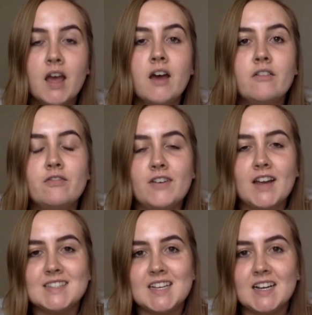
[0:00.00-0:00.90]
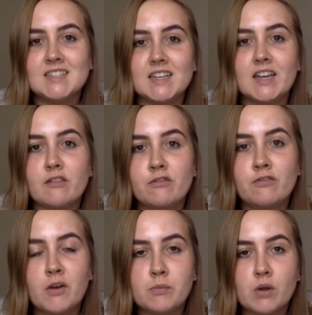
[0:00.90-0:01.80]
Fantastic, it's
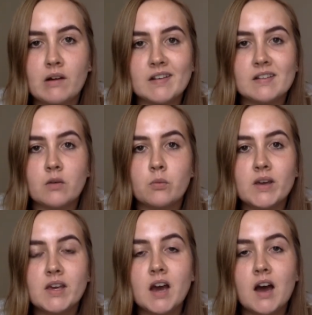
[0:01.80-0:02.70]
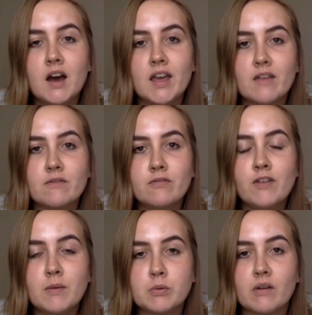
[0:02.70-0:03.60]
February. So we are in
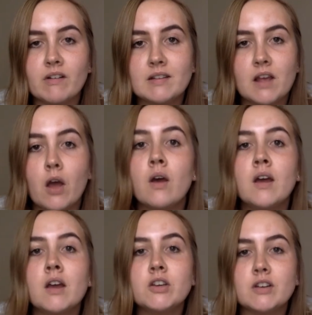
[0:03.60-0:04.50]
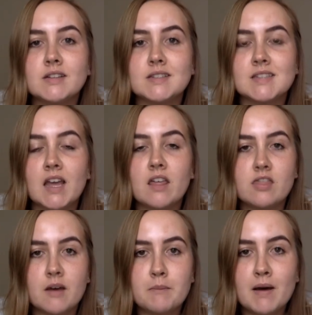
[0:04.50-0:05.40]
February. So you need to say
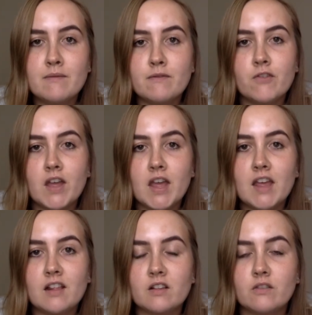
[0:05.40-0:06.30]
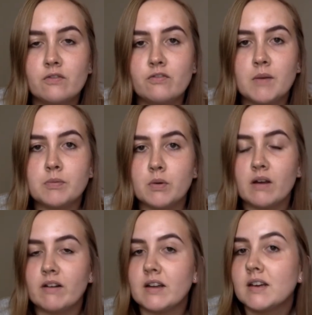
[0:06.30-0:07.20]
the month is
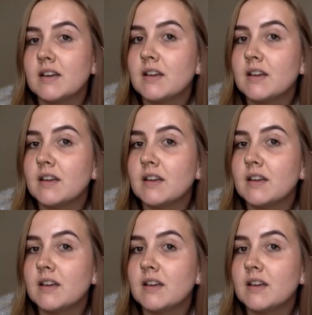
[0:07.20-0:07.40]
February.